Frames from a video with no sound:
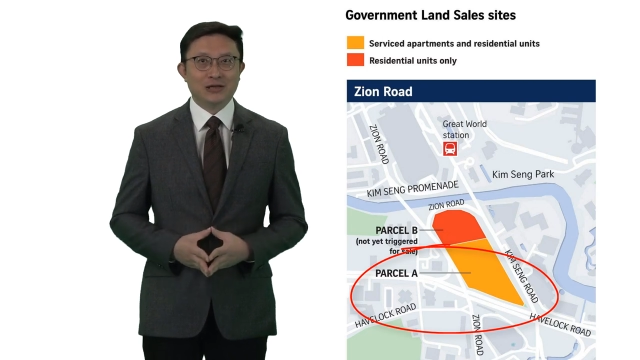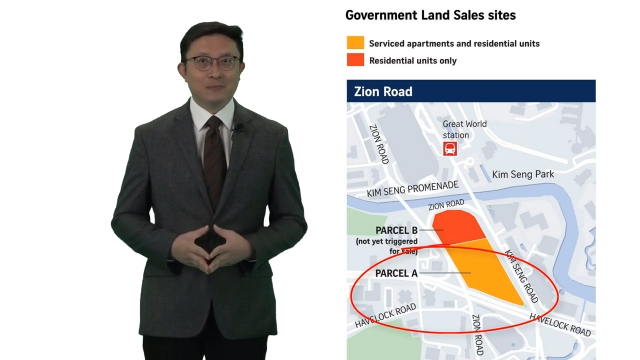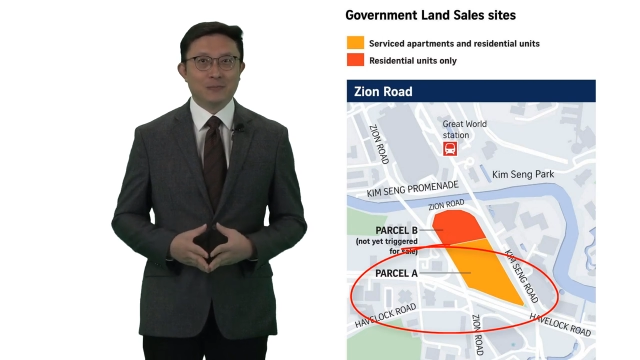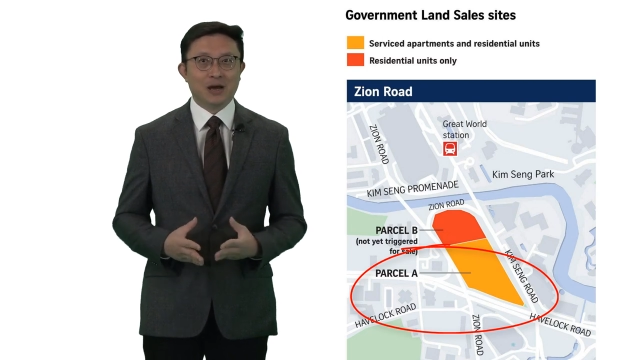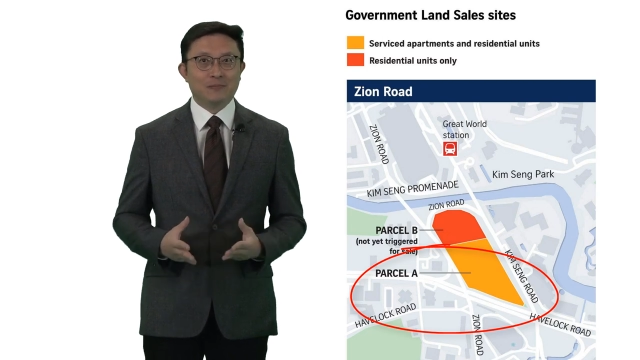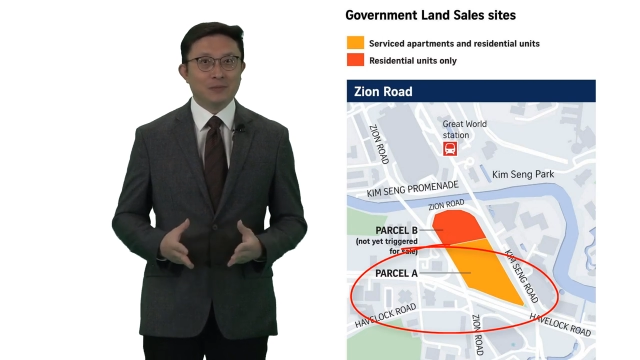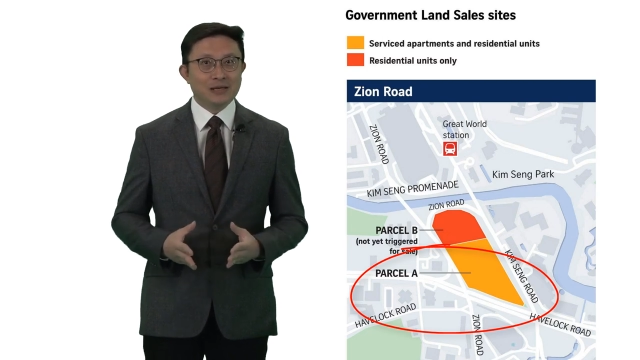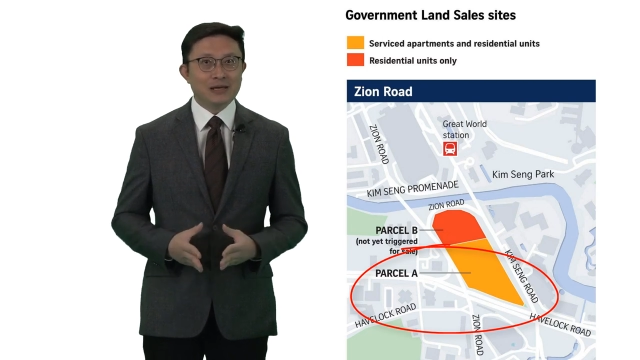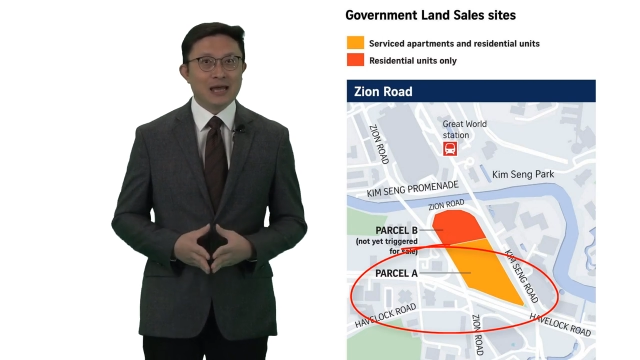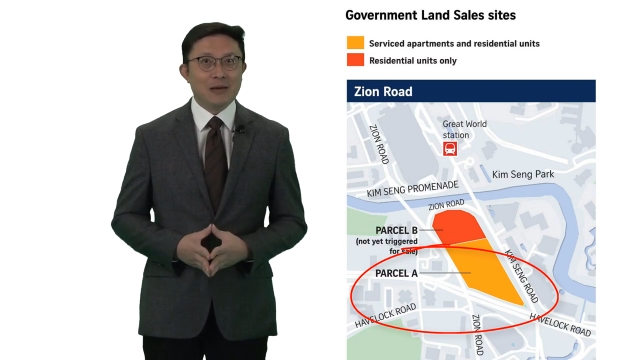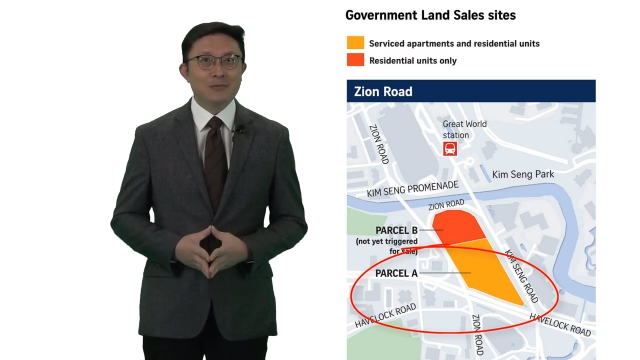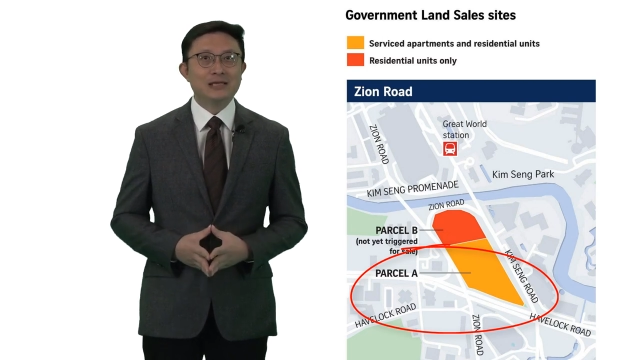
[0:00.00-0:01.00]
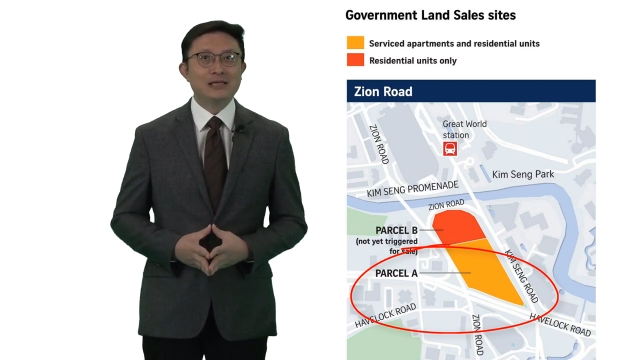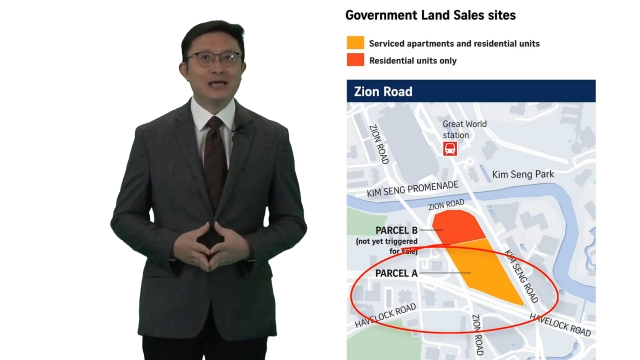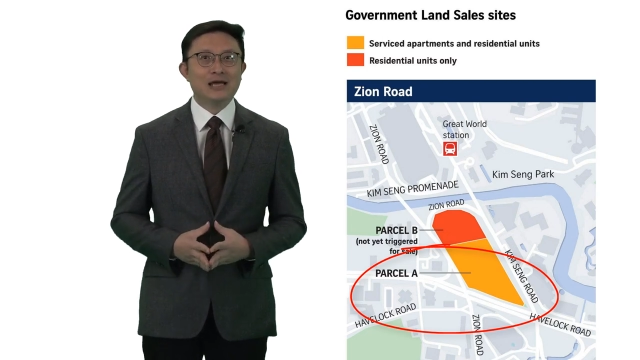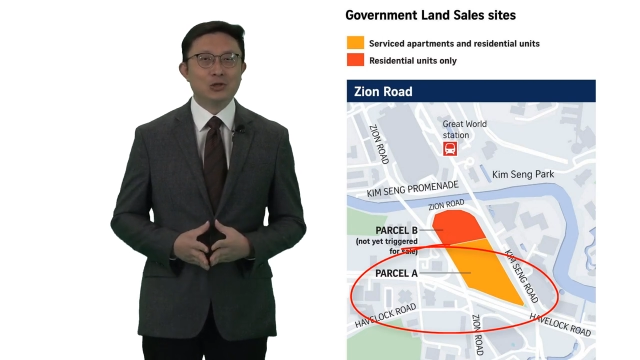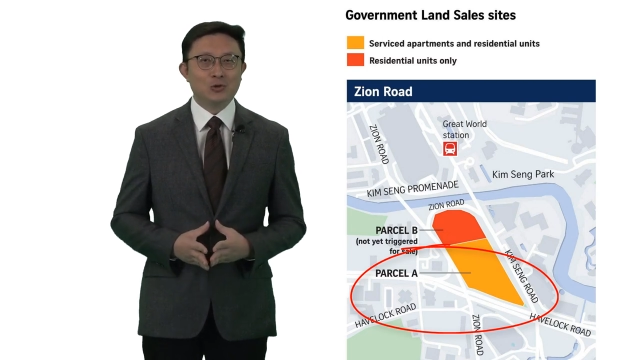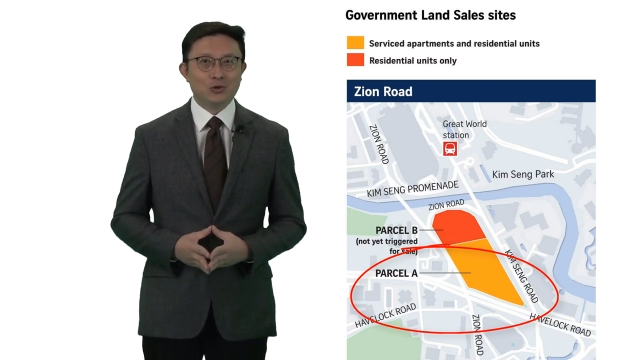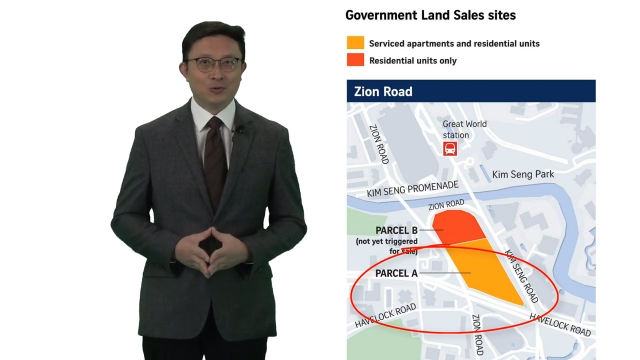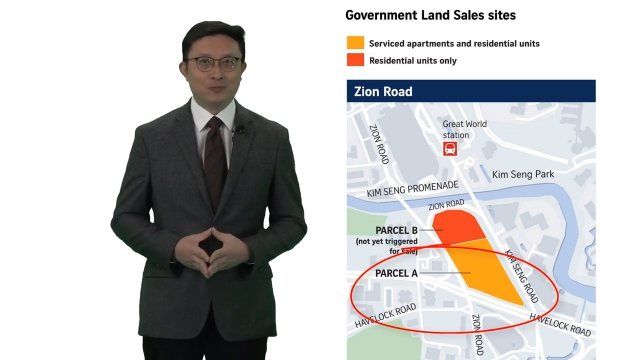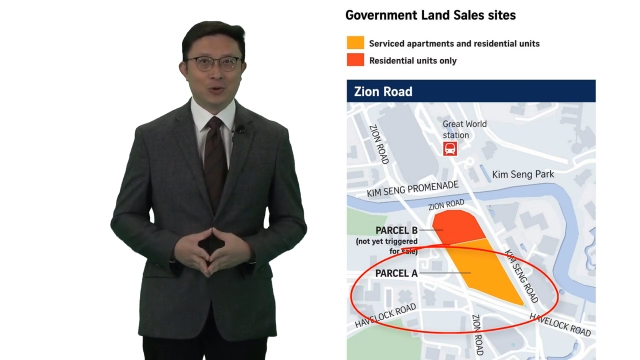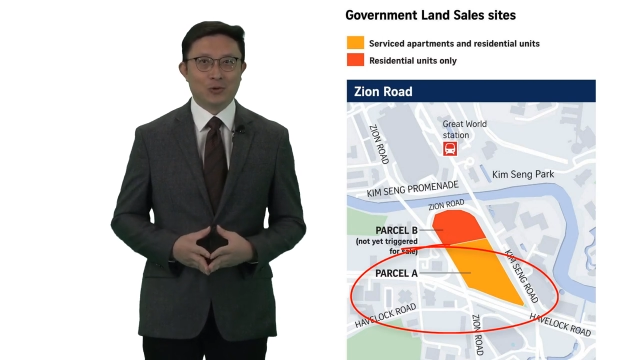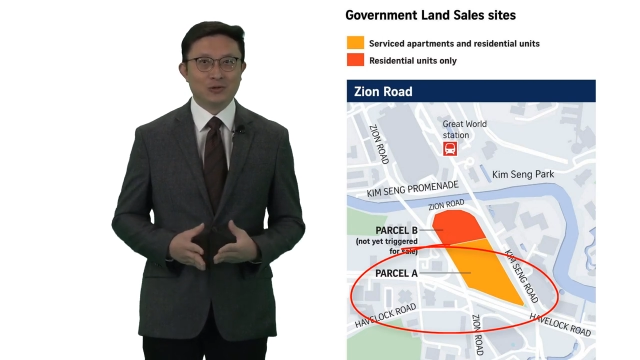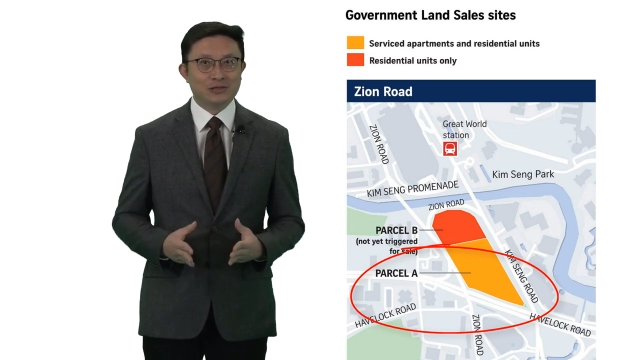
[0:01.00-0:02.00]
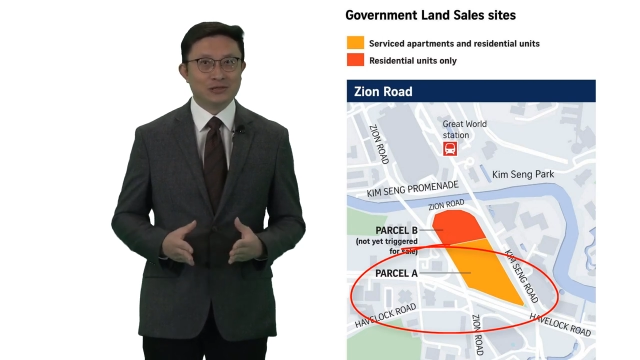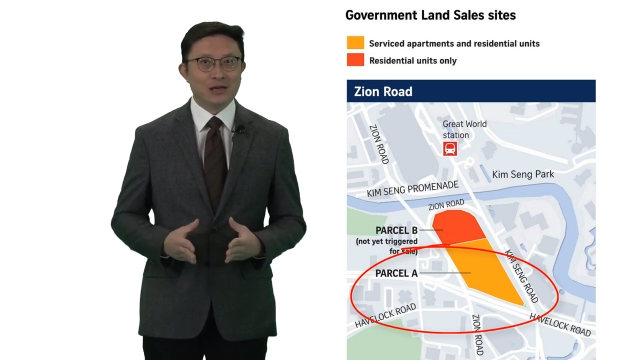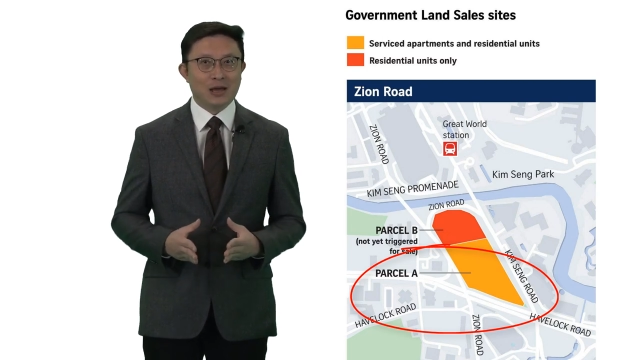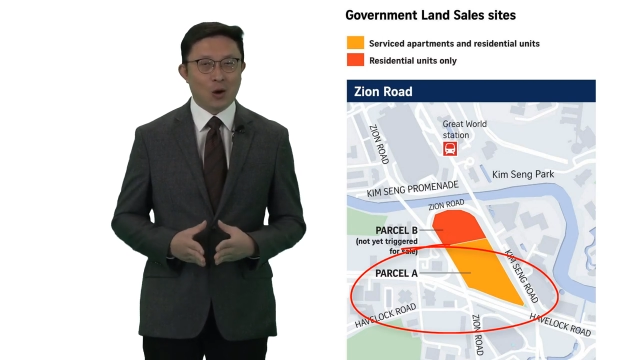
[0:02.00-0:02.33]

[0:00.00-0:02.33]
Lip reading: apartment and residential components